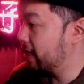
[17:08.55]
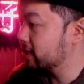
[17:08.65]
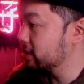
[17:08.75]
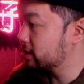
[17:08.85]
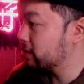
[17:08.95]

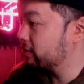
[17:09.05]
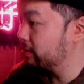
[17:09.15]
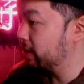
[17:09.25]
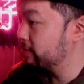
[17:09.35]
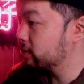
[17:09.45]
Excellent strength from
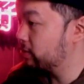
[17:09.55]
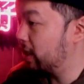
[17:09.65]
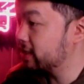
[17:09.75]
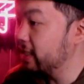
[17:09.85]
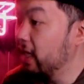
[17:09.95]
him. De
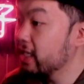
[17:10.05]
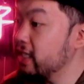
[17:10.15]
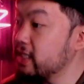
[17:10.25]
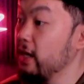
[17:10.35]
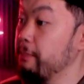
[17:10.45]
Rossi gets it.